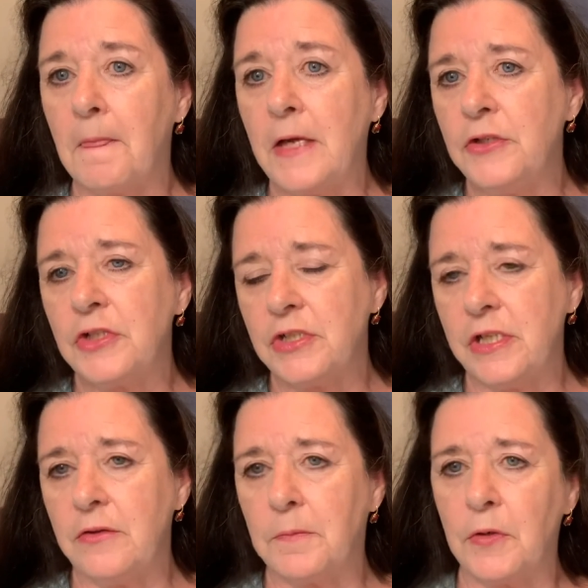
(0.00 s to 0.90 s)
and usually
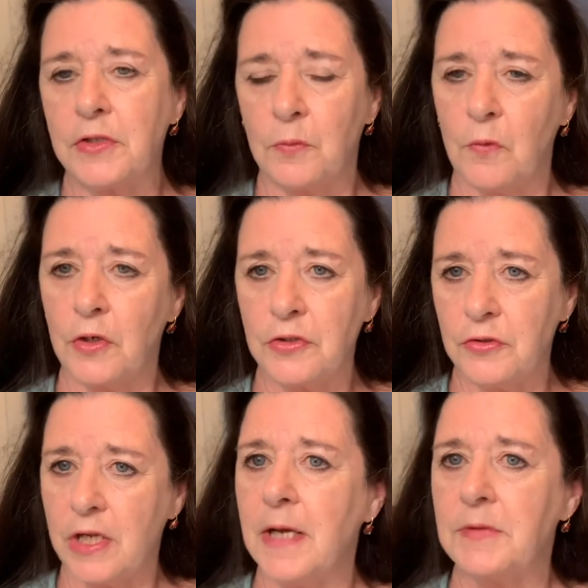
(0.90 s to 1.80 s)
see the person one or two
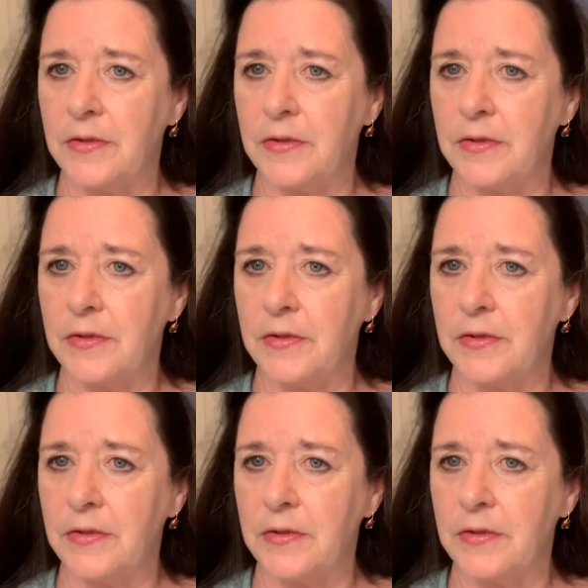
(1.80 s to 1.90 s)
times